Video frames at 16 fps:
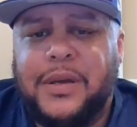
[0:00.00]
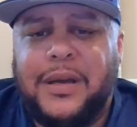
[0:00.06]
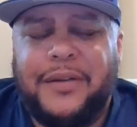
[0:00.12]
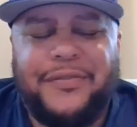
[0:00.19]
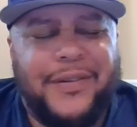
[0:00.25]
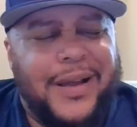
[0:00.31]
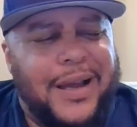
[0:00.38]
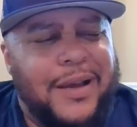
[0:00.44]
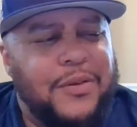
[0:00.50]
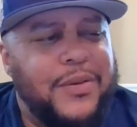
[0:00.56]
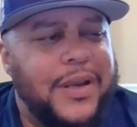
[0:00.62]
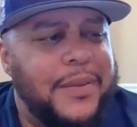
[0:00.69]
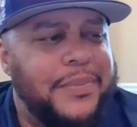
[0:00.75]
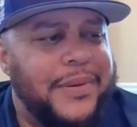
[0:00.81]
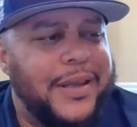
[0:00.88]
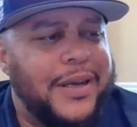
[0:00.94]
I forgot who
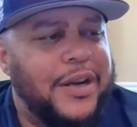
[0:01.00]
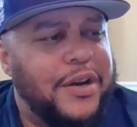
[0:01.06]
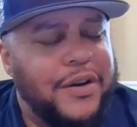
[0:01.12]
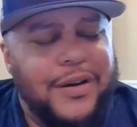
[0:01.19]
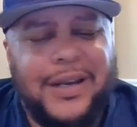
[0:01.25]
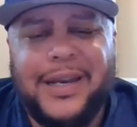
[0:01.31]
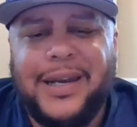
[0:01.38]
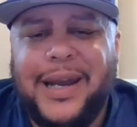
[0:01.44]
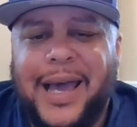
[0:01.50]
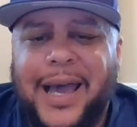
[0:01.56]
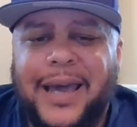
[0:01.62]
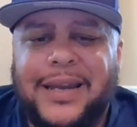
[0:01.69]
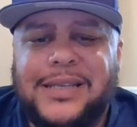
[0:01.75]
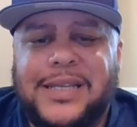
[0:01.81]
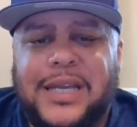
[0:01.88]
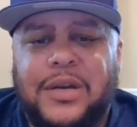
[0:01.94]
they played in the early
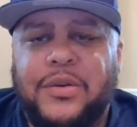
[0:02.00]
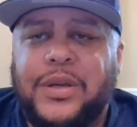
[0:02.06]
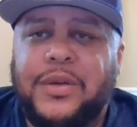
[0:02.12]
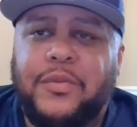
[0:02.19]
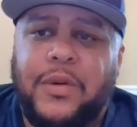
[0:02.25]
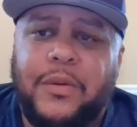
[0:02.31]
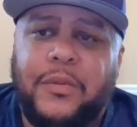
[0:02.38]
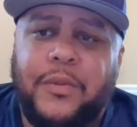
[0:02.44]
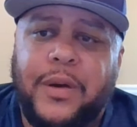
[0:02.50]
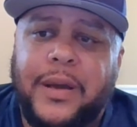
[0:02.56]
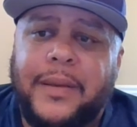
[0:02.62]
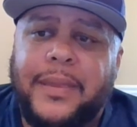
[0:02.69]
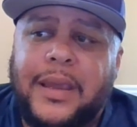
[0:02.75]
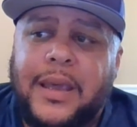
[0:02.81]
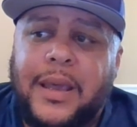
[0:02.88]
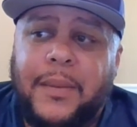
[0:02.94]
90s. I know he won one.